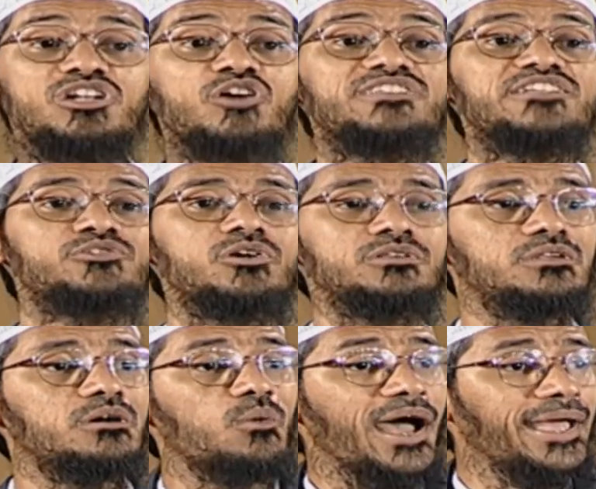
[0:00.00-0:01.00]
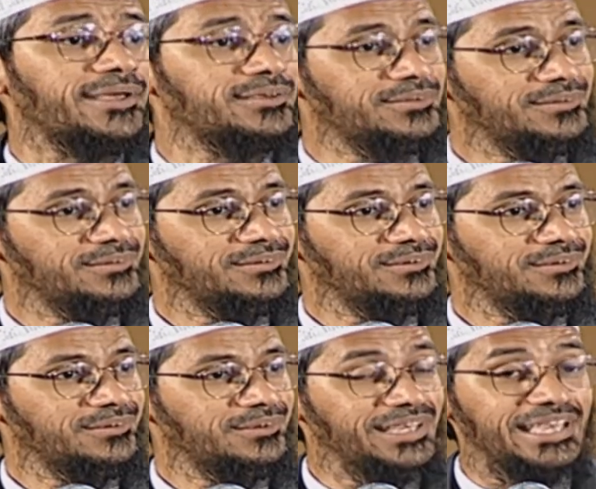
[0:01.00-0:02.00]
go down their throat. Why?
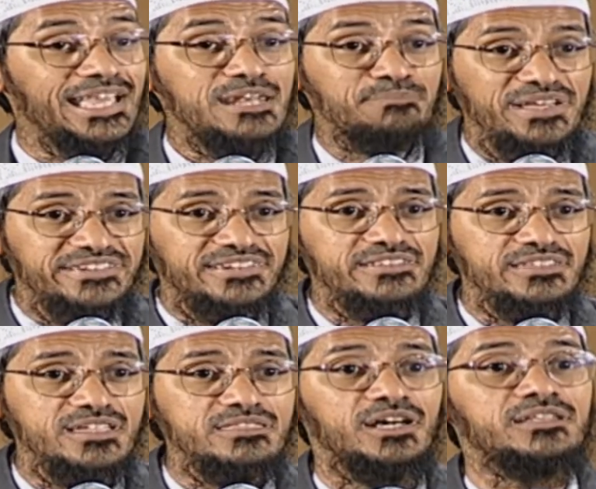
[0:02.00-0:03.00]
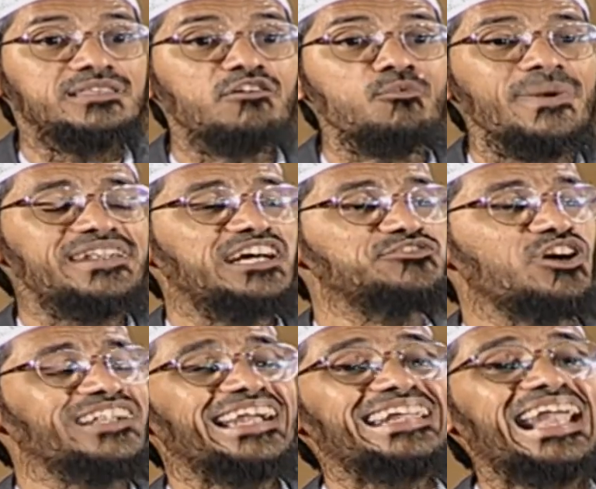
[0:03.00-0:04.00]
In mistresses, the woman does
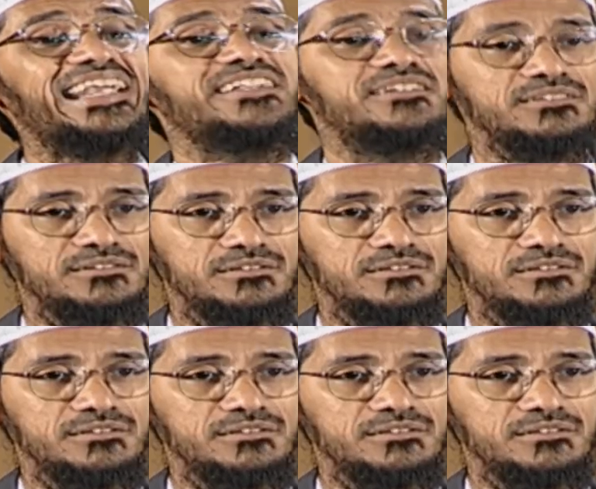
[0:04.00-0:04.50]
not get a right.